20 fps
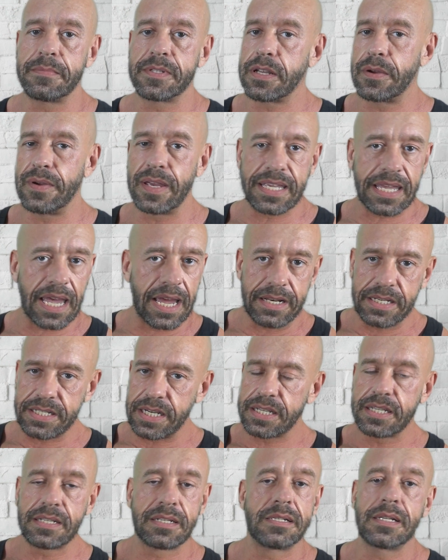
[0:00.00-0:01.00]
So again,
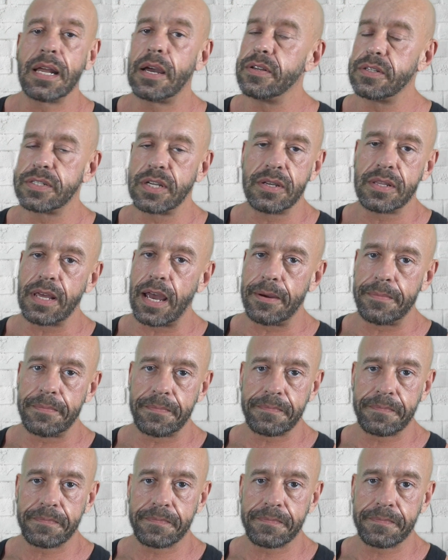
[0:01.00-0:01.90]
just don't do that.